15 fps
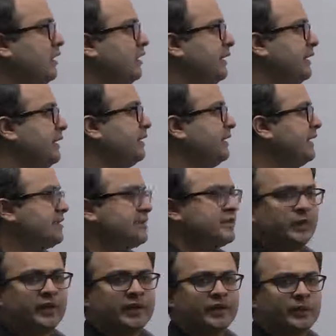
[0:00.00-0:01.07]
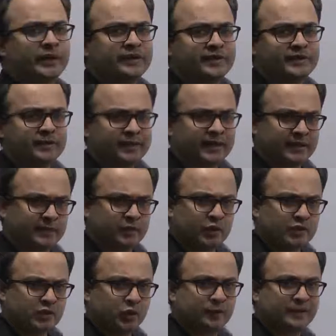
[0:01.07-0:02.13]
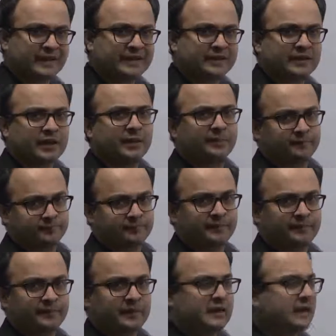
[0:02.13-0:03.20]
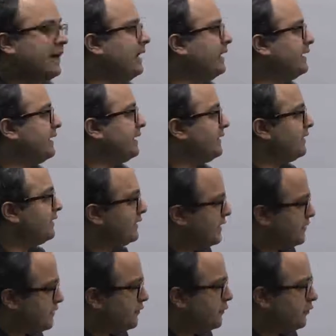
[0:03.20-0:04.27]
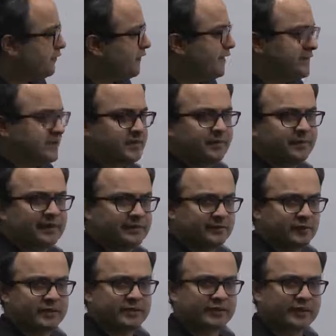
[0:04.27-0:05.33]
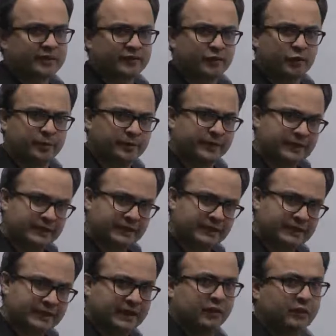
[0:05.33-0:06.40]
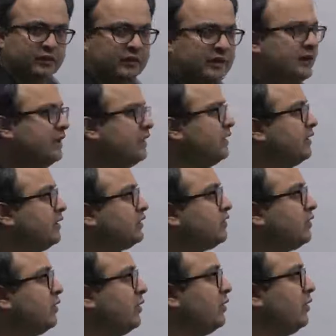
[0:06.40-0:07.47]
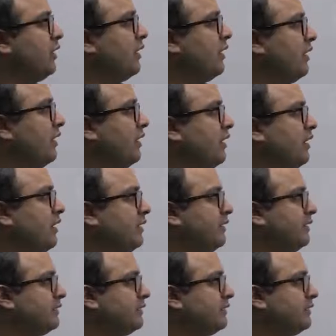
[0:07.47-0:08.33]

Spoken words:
In cases 1, 2, and 3, the parabolas are opening up, and in cases 4, 5, 6, the parabolas are kind of opening down. So